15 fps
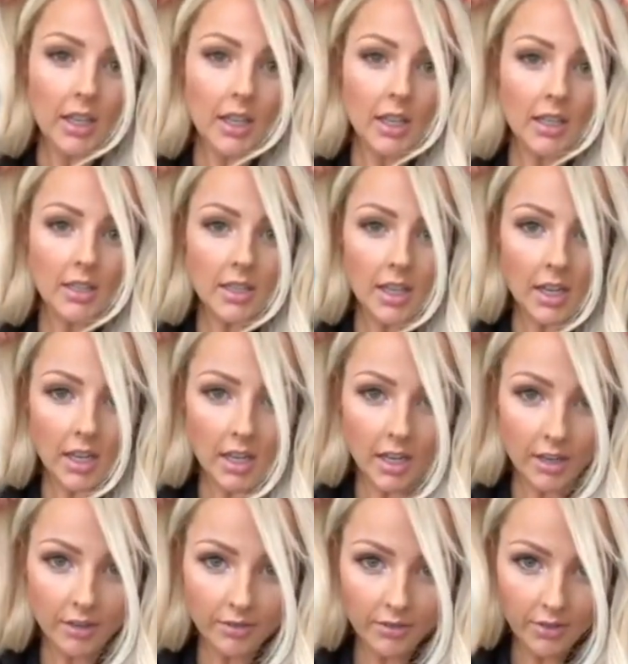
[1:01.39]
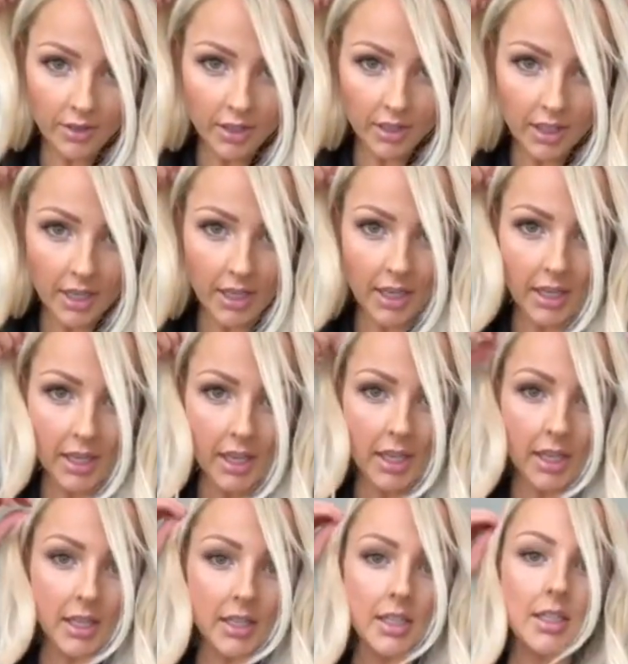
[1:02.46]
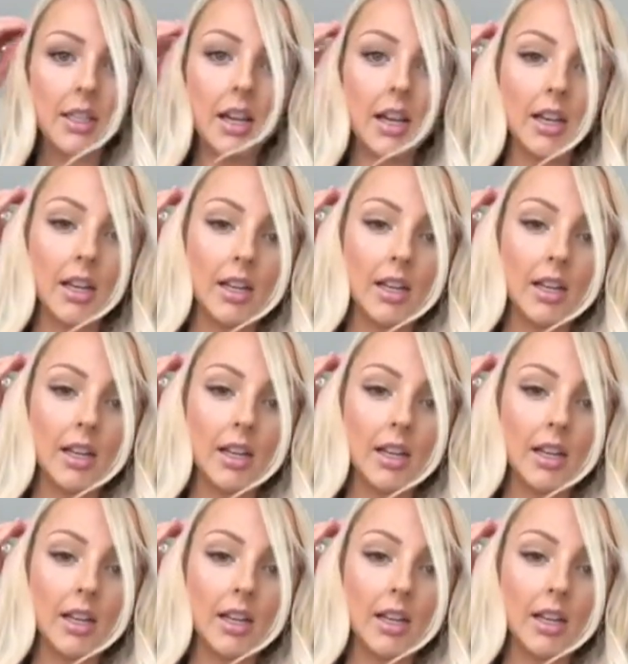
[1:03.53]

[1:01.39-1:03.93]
and to have your hair done